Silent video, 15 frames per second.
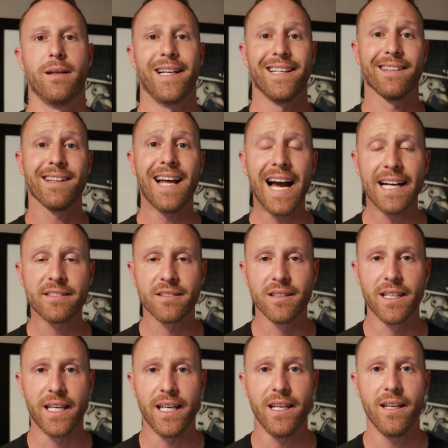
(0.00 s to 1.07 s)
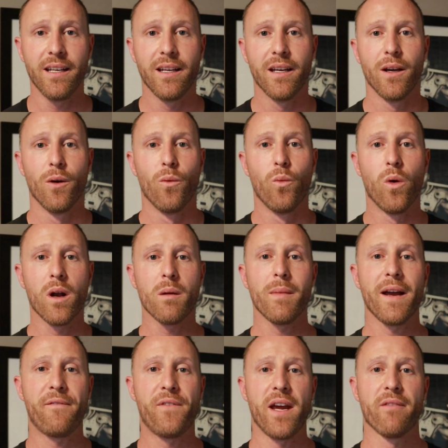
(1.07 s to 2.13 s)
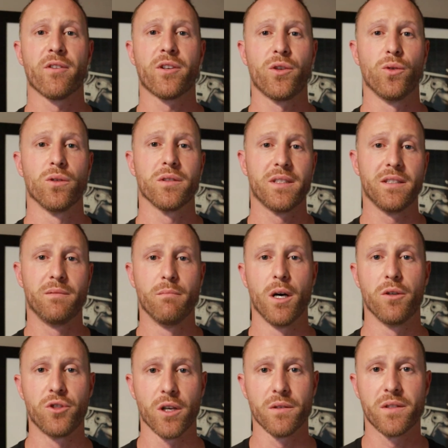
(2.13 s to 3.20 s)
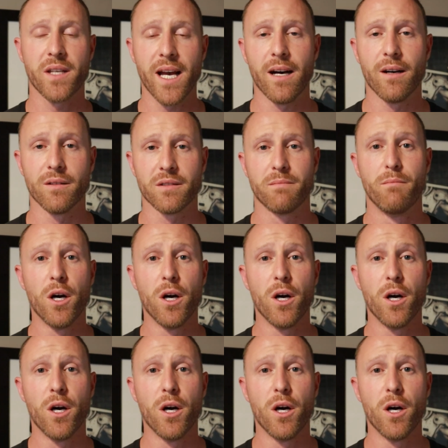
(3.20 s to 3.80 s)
And lastly, one of my favorite tools is Mojo Sells.